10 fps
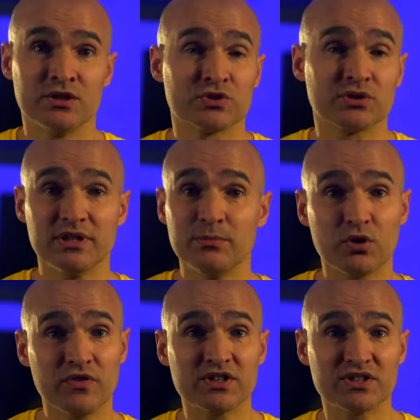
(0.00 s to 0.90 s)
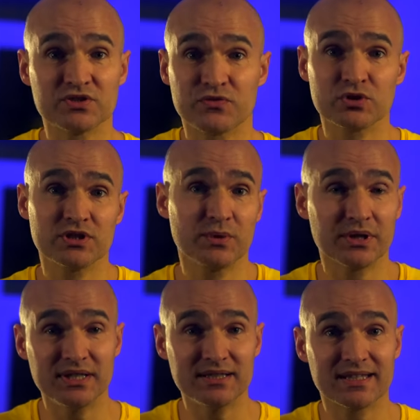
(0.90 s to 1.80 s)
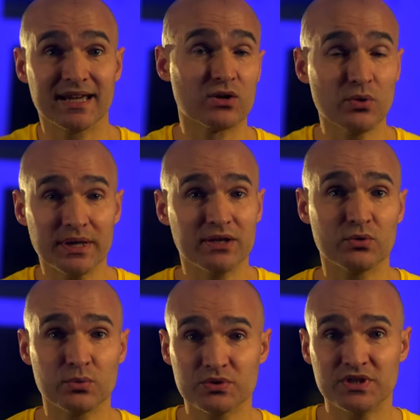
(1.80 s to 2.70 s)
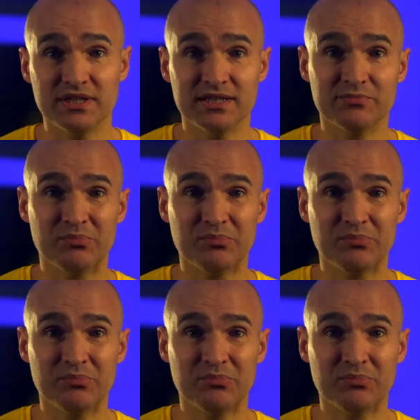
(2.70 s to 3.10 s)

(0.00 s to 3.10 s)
Certainly, motivation is firstly what you need to get going in your routine,